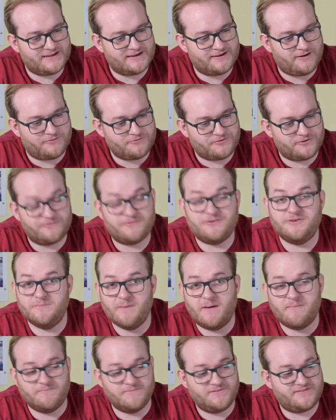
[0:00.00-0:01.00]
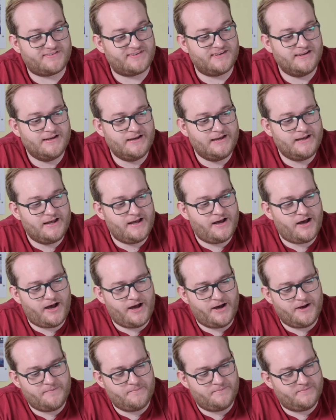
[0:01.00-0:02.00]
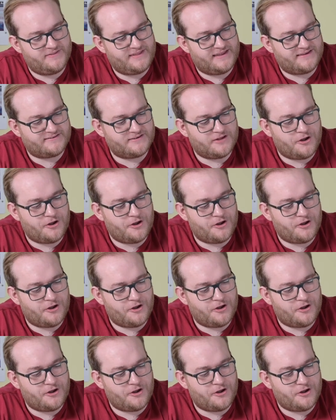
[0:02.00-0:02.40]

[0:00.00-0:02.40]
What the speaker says: did after a few months. There's